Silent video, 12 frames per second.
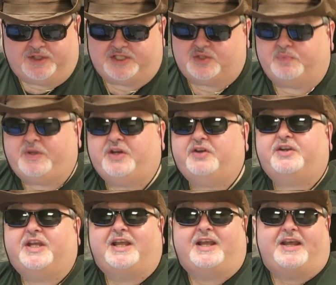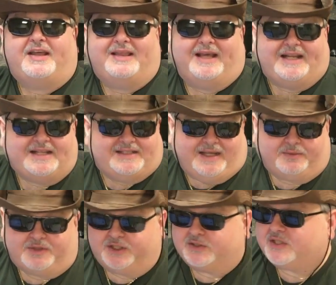disappeared, that he's
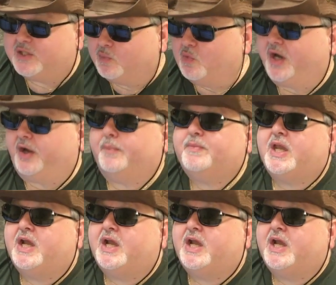out there somewhere.